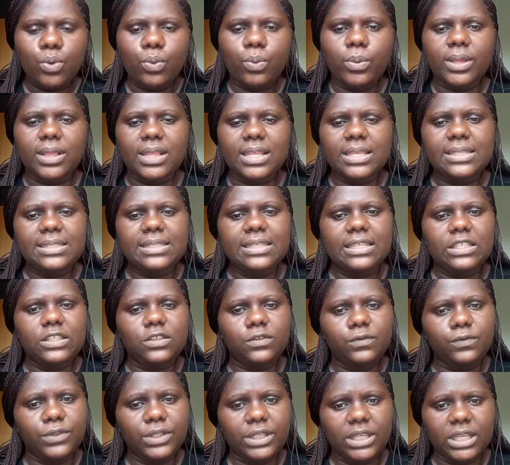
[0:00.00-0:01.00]
With this
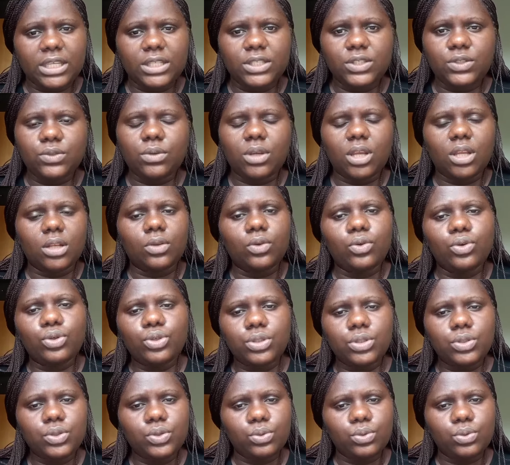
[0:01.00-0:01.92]
certificate, you can go